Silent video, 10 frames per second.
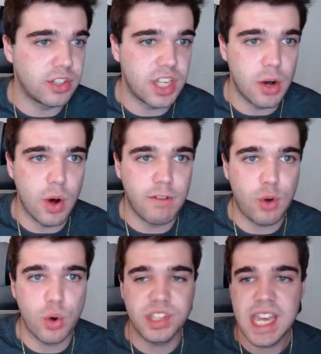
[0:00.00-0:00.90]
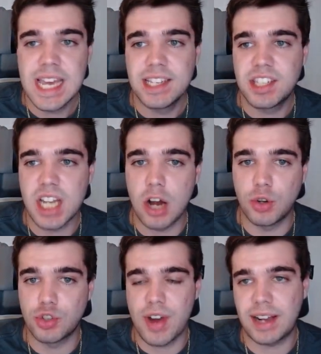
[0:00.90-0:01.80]
So of course, Stonko
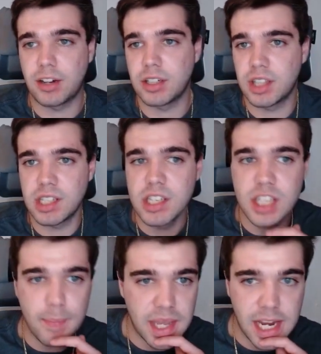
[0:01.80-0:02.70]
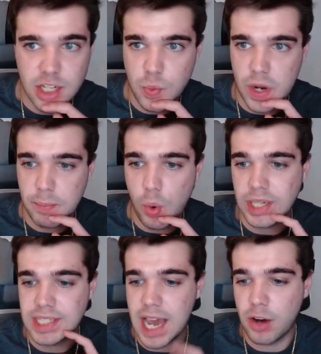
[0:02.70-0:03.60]
Tracker. This is something I just want to
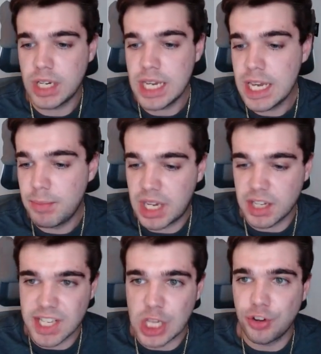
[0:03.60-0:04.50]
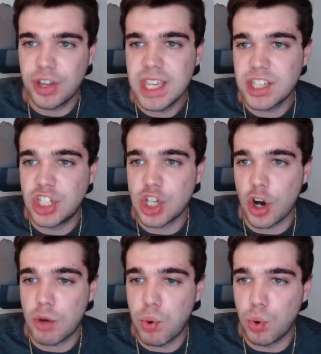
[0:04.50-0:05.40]
point out because look at this
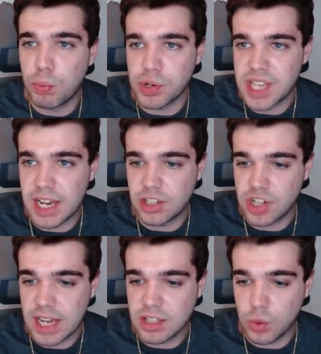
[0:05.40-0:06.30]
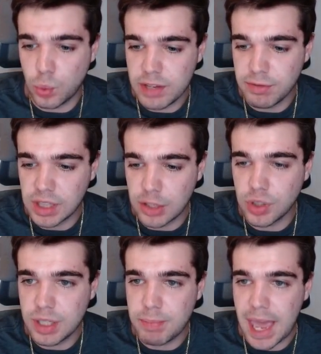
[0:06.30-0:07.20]
dark pool percentage, guys. We have
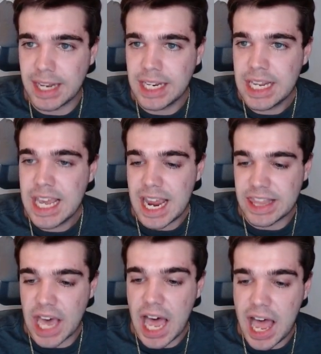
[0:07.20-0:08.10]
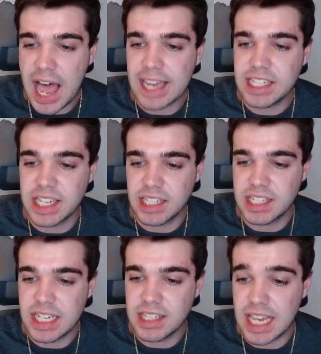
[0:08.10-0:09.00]
literally been in the high
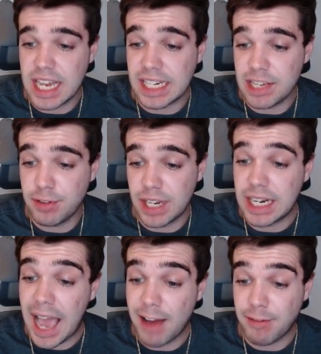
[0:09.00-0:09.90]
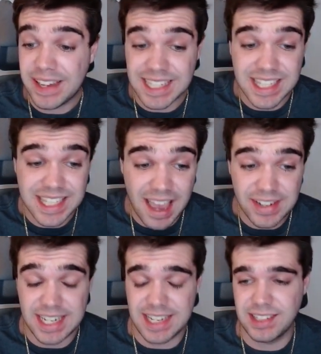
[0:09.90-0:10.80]
60s and even have hit
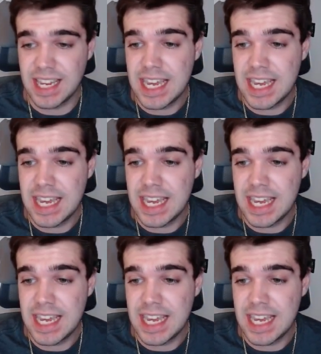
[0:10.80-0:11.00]
70s